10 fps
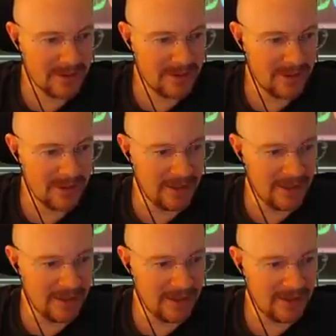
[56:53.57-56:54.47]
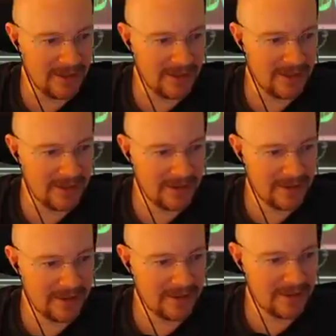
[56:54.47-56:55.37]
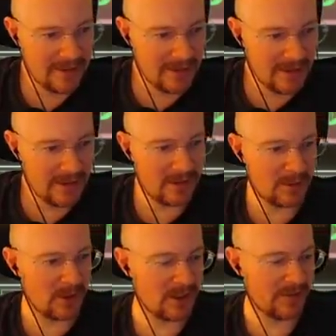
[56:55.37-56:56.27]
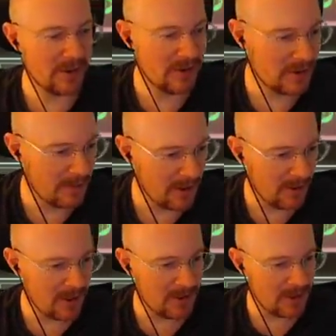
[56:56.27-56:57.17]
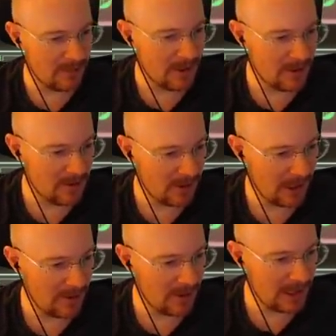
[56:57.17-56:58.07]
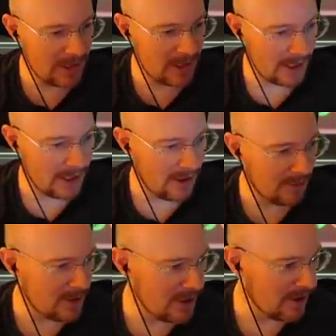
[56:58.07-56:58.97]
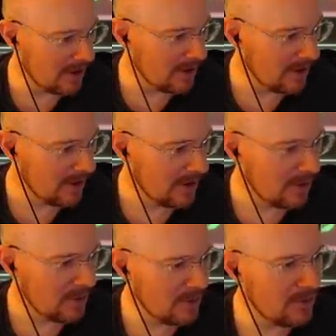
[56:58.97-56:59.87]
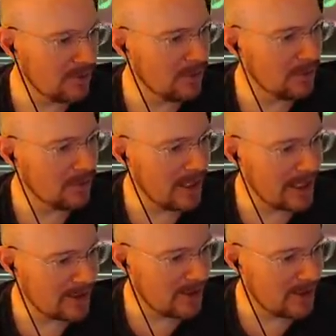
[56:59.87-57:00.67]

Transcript: Uh, another work of yours, by the way, turned out better than you thought it would. Let's check it out, RPG. Ooh, that's